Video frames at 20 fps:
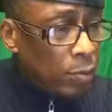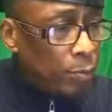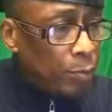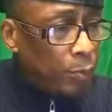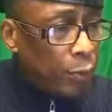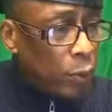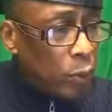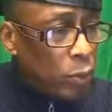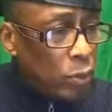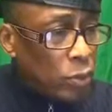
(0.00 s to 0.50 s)

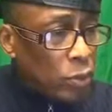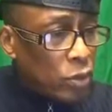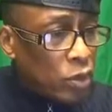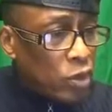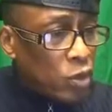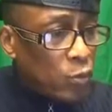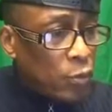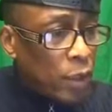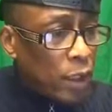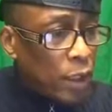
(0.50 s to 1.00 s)
Putin
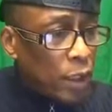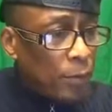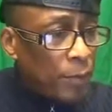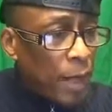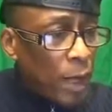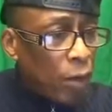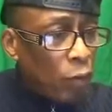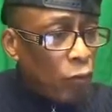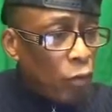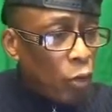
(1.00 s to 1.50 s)
speak
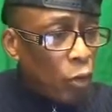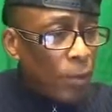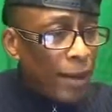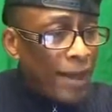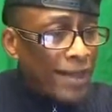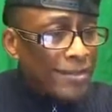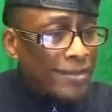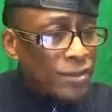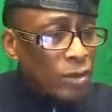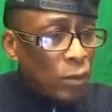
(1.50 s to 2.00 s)
about
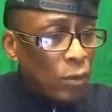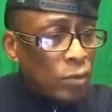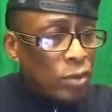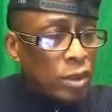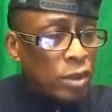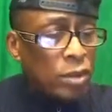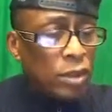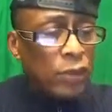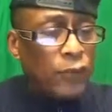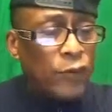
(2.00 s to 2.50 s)
robot
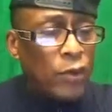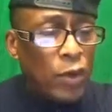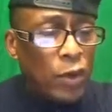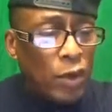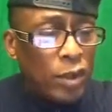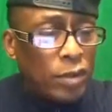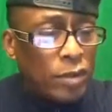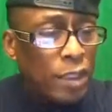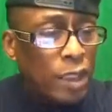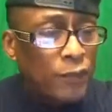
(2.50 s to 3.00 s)
soldiers? Of
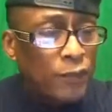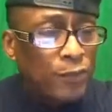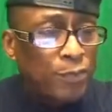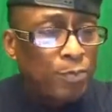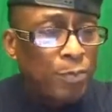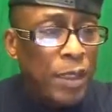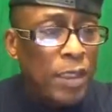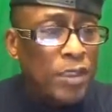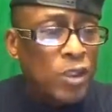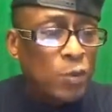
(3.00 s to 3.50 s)
course, they've
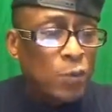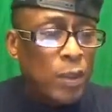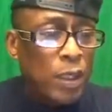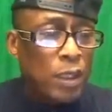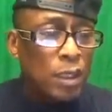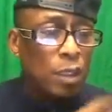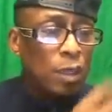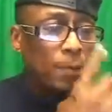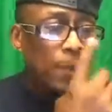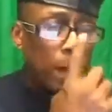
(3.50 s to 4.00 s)
been
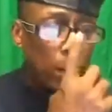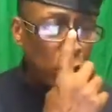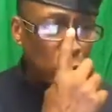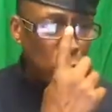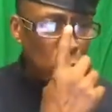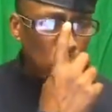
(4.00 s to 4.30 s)
speaking about